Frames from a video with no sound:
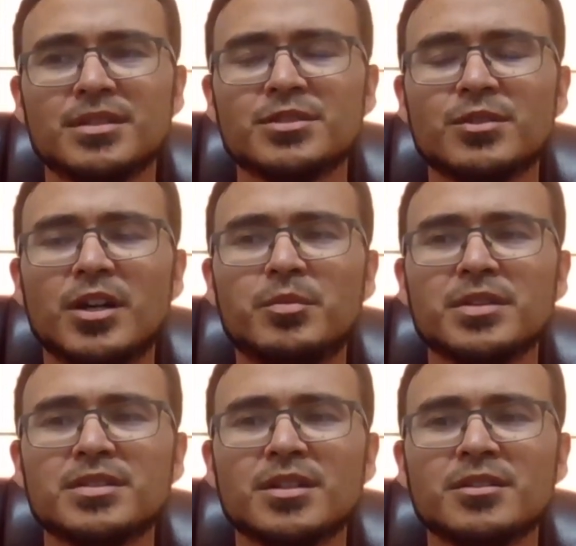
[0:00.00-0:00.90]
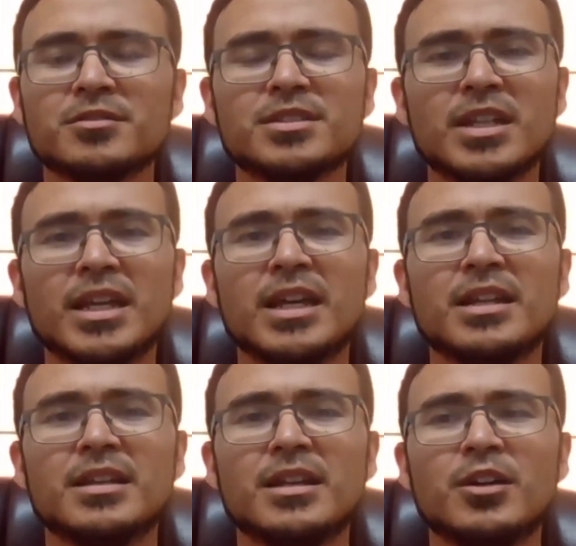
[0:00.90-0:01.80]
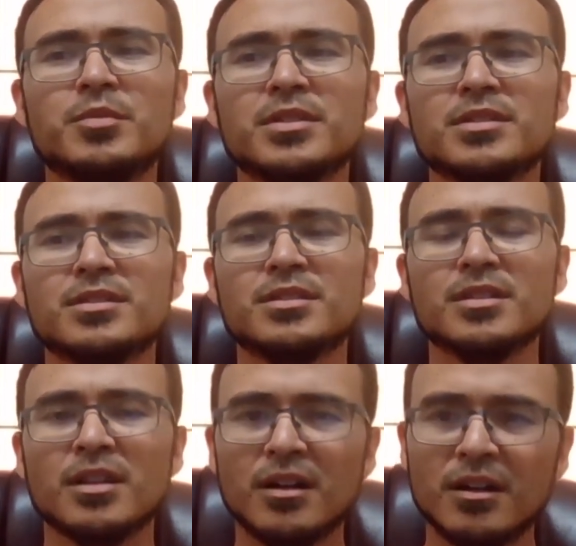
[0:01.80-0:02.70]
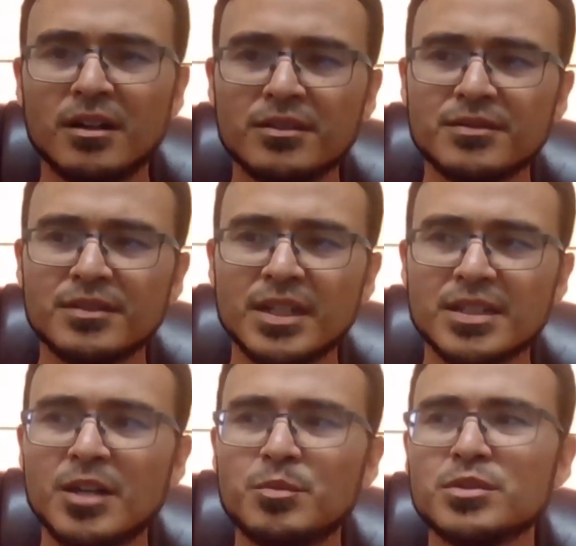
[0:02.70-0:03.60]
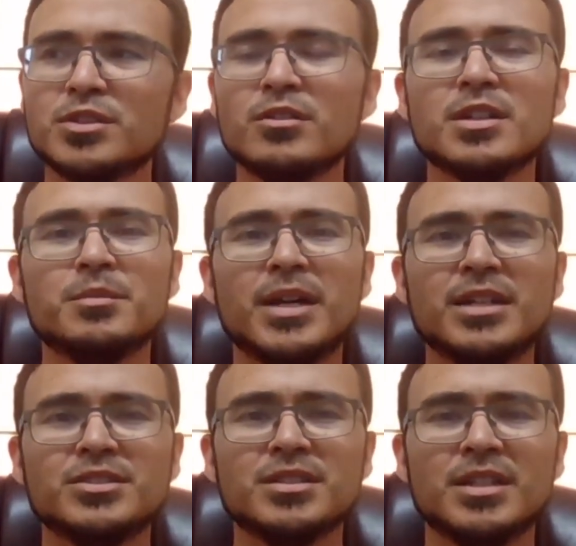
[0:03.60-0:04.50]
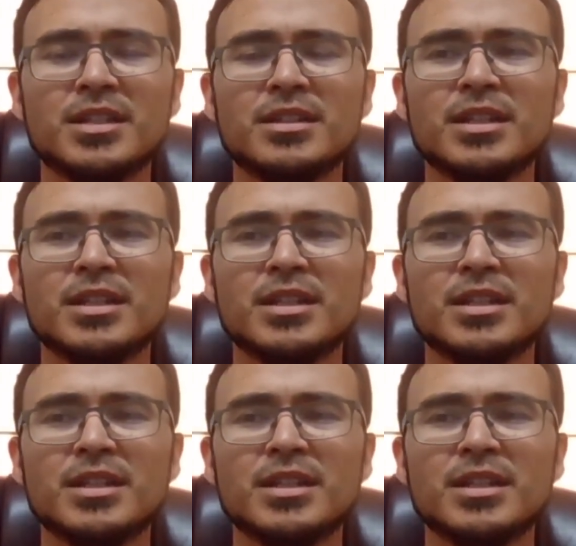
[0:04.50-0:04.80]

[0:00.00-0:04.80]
This will help us to understand, to help us to love, and to help us show compassion, and